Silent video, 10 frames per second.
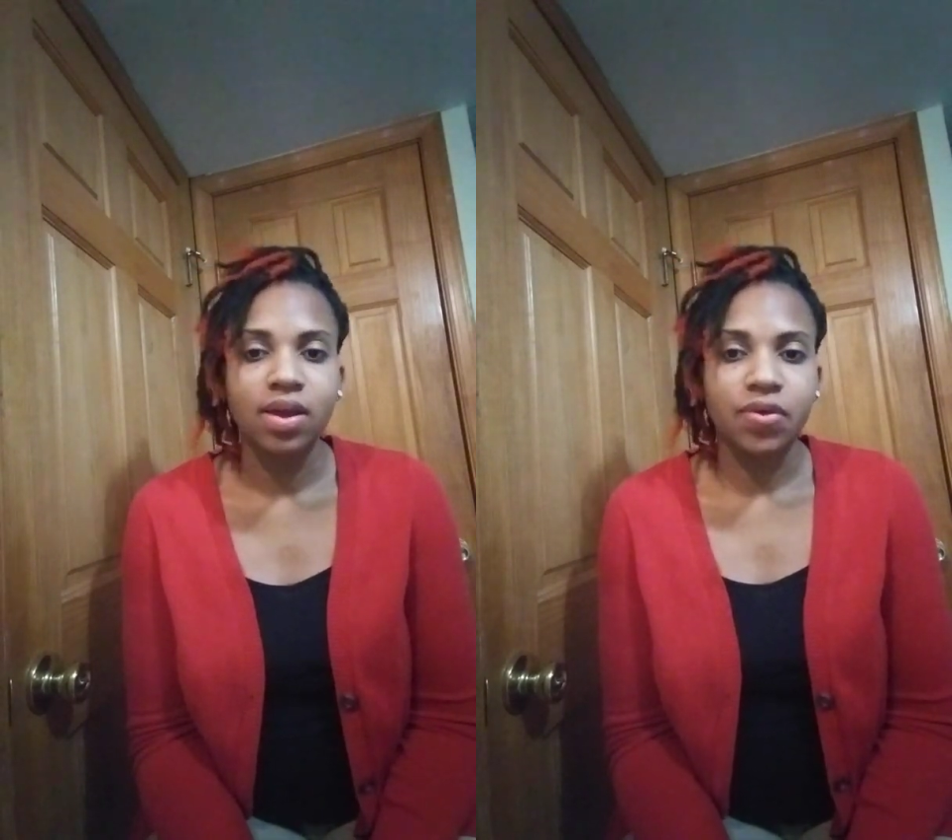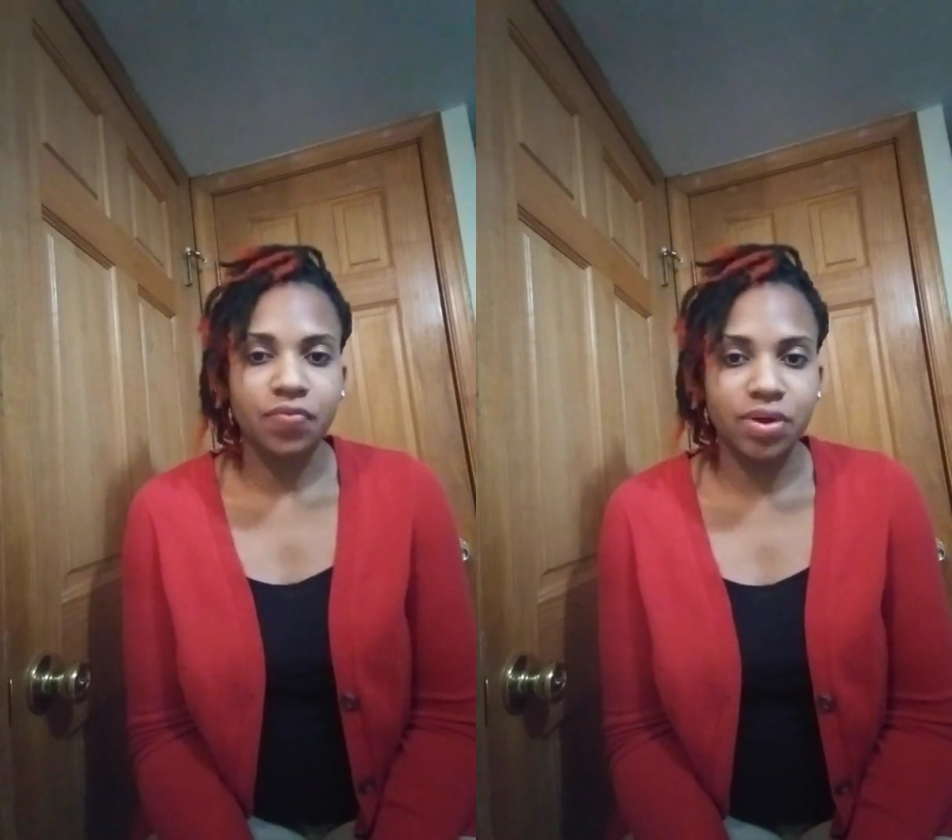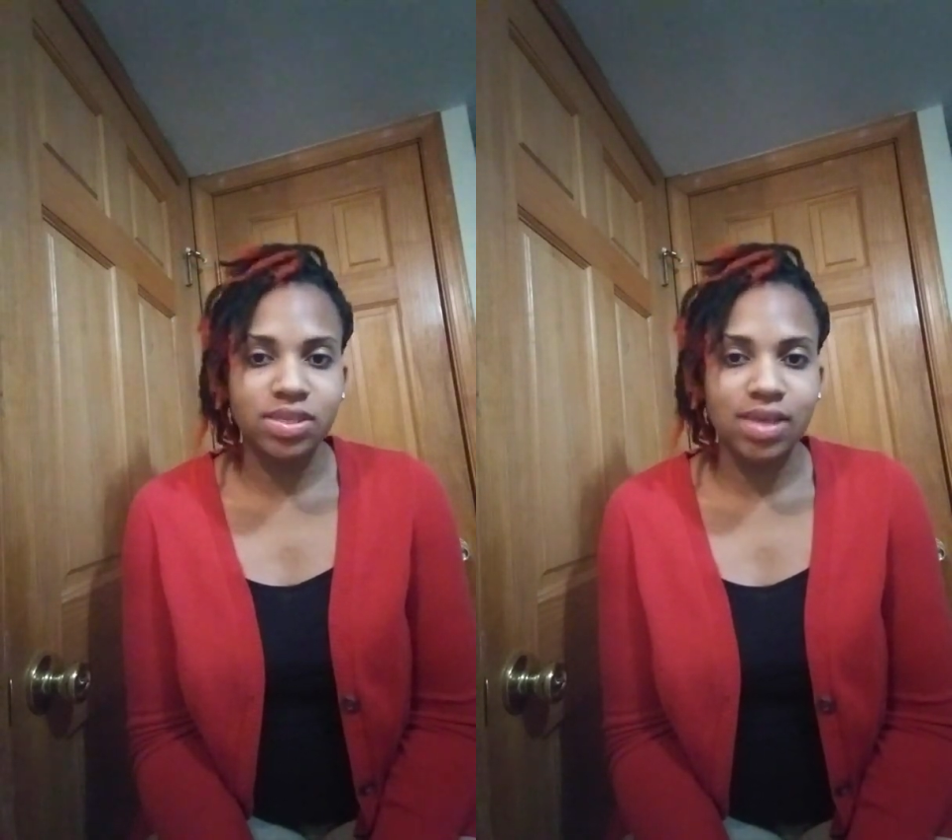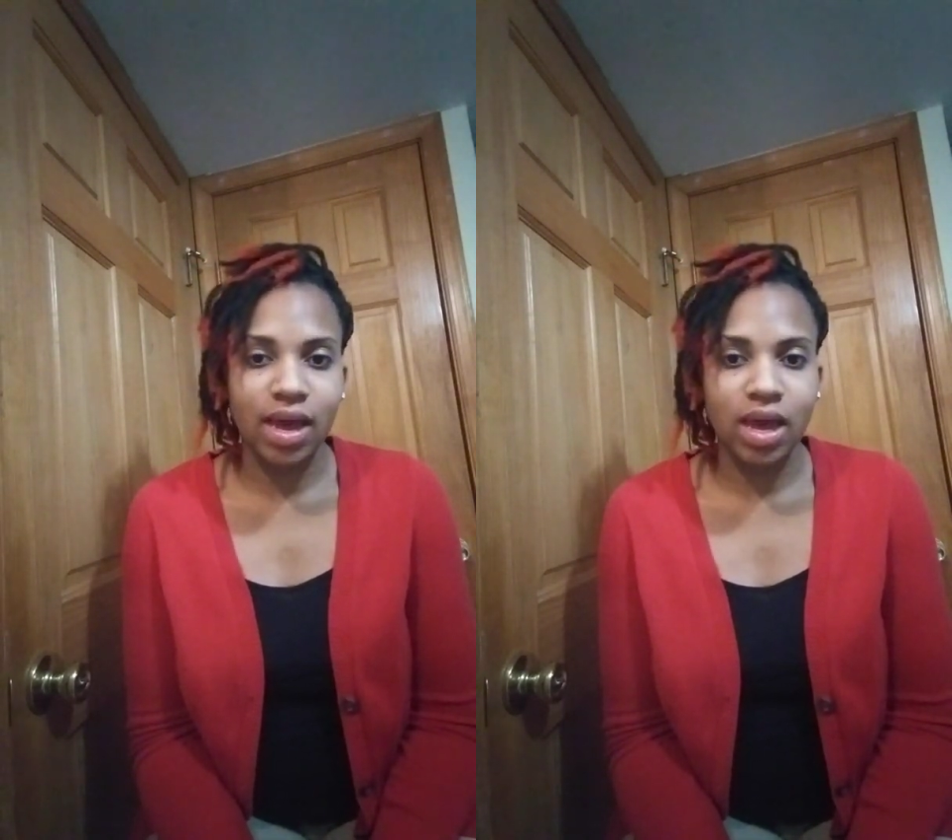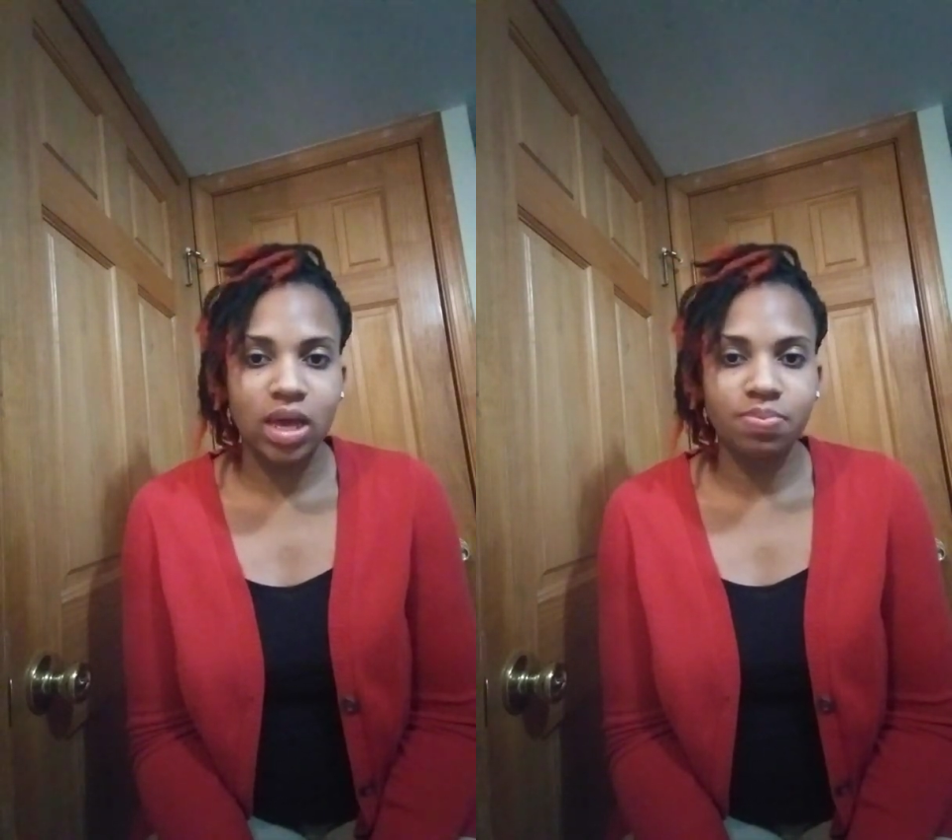free
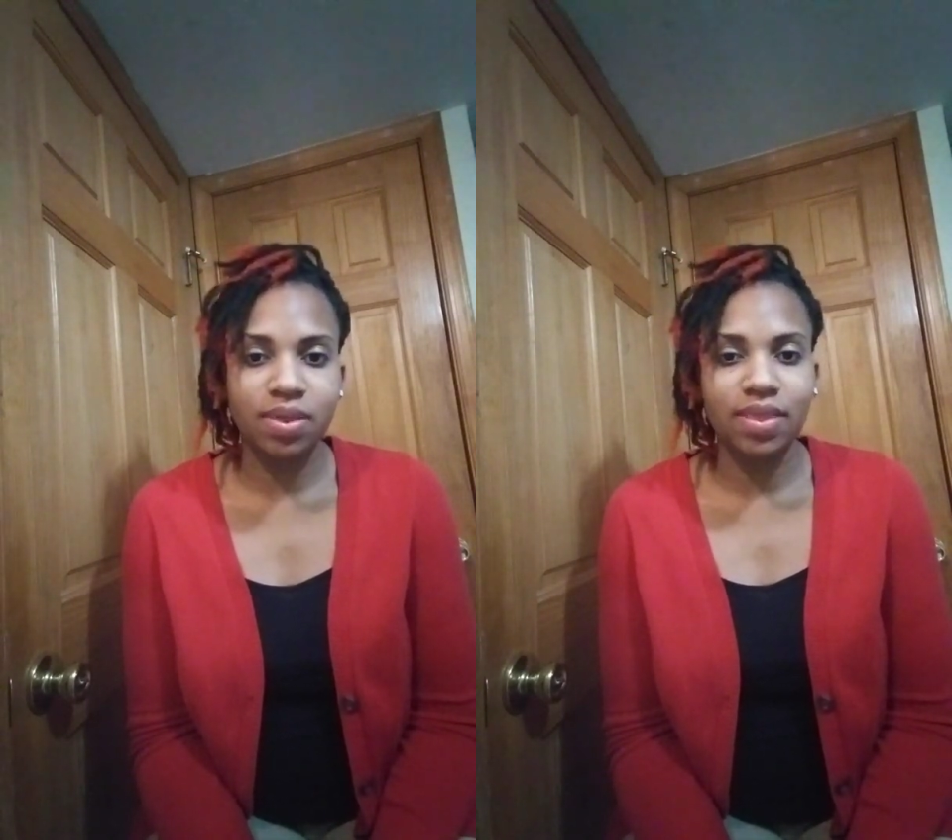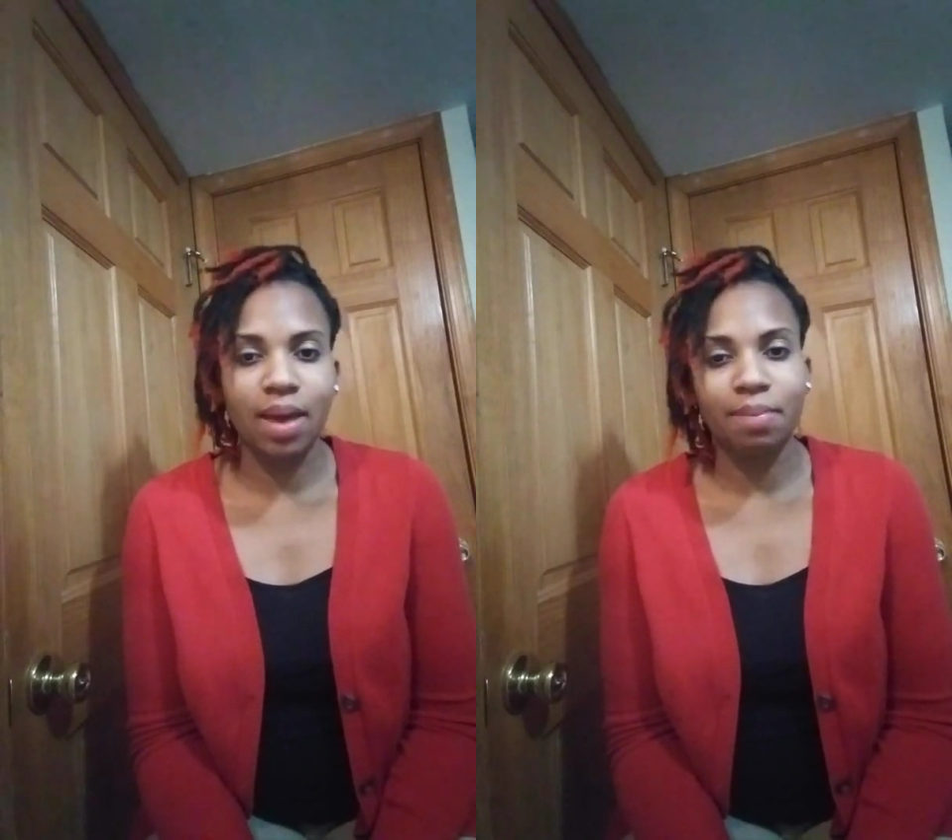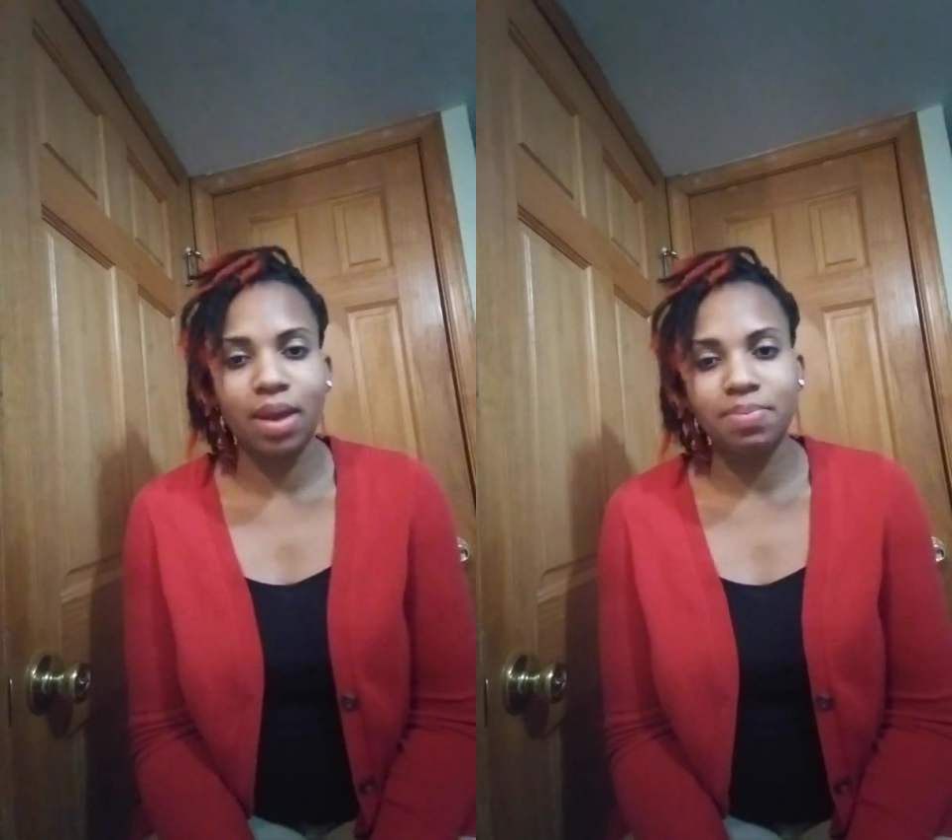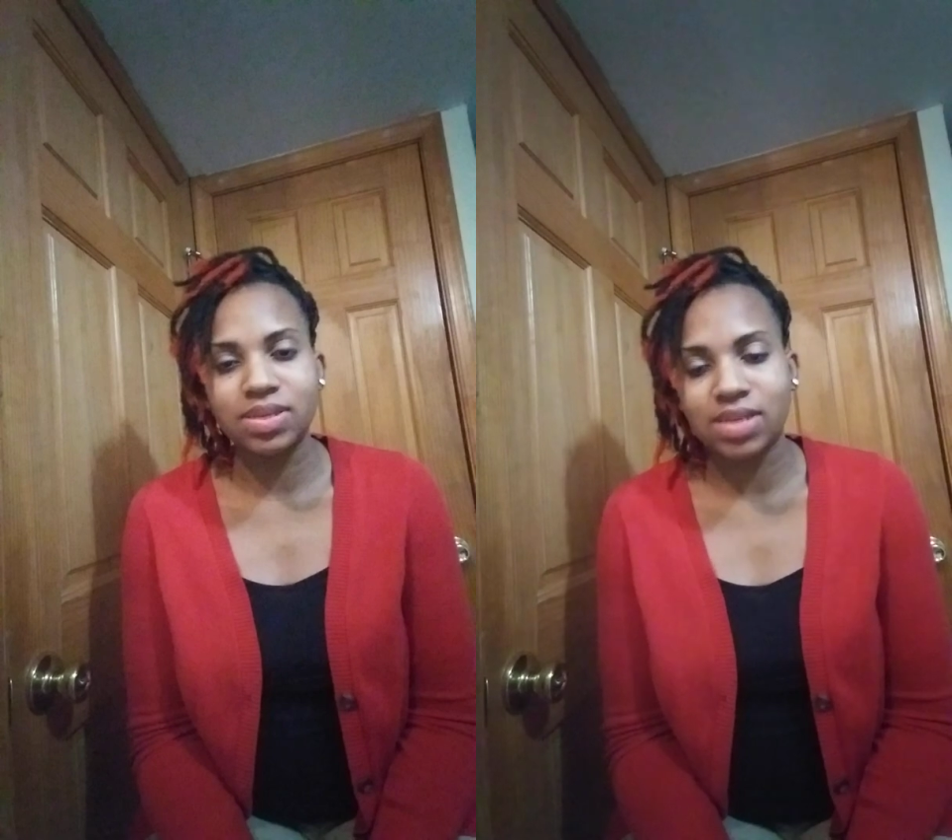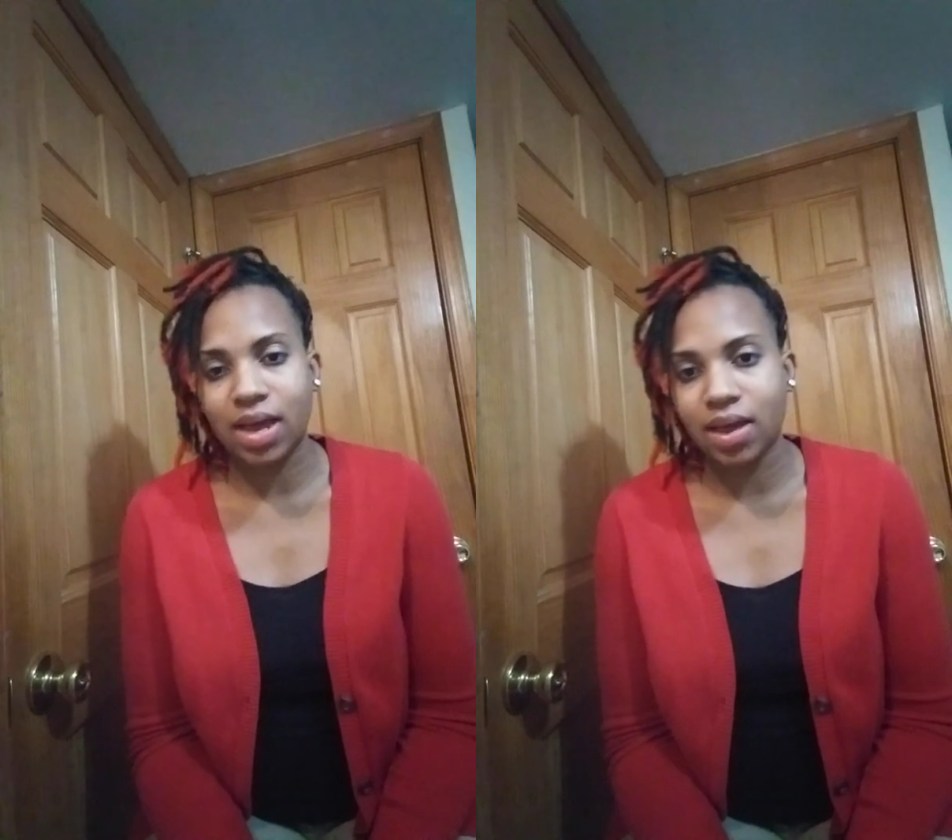time, then that might be
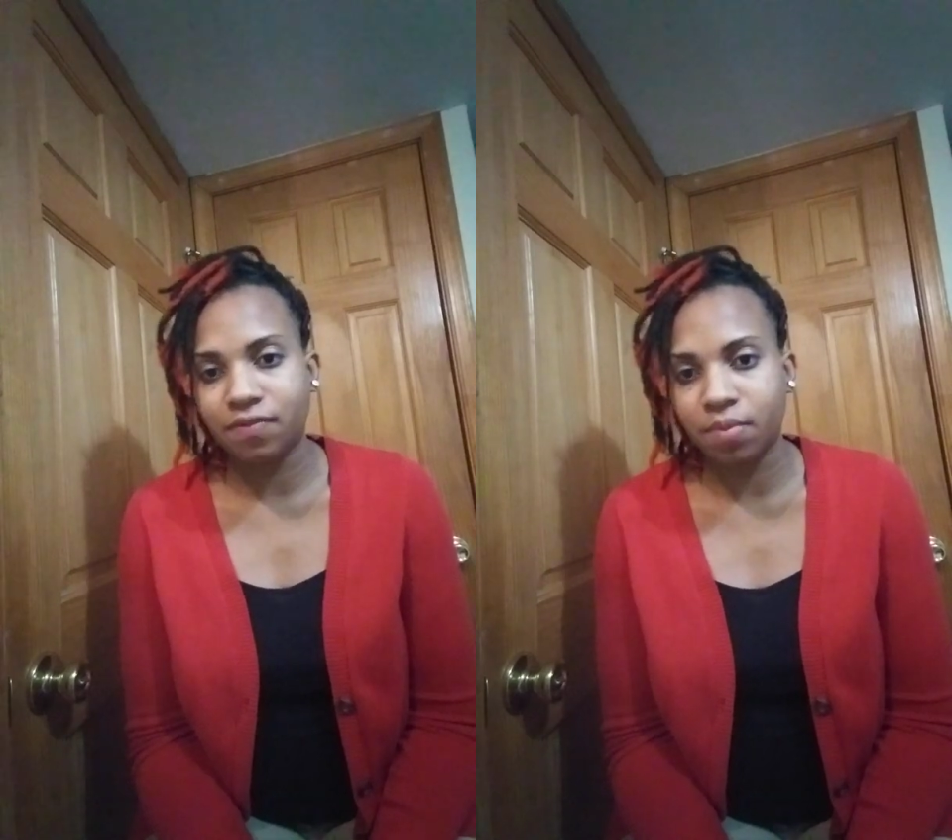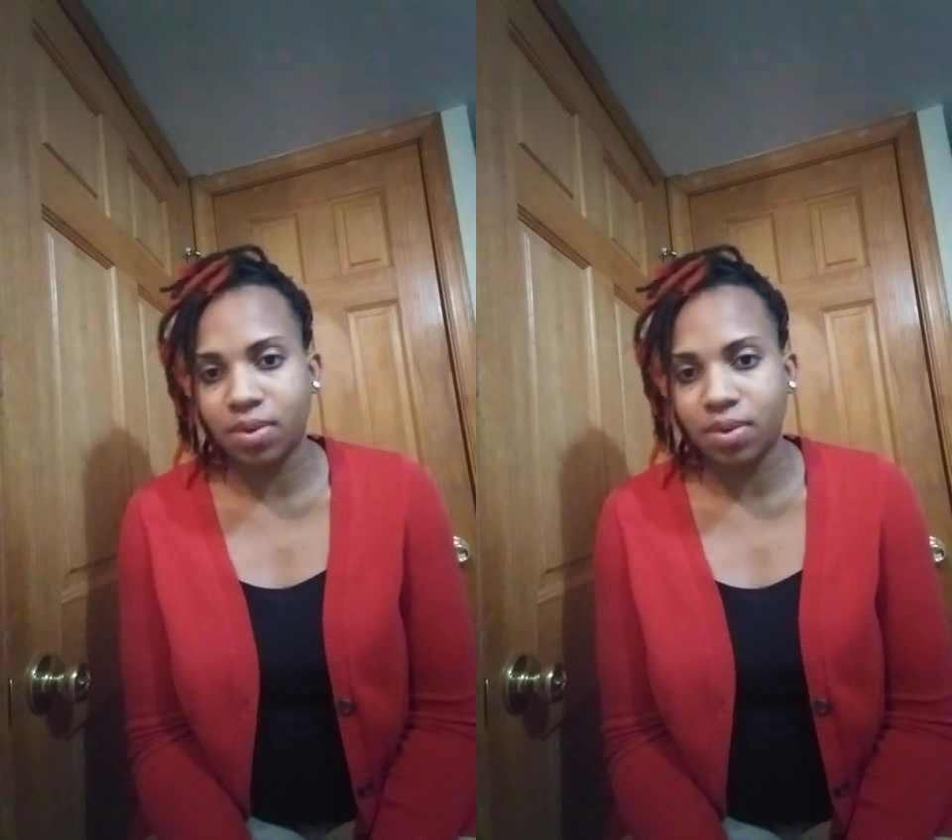time for me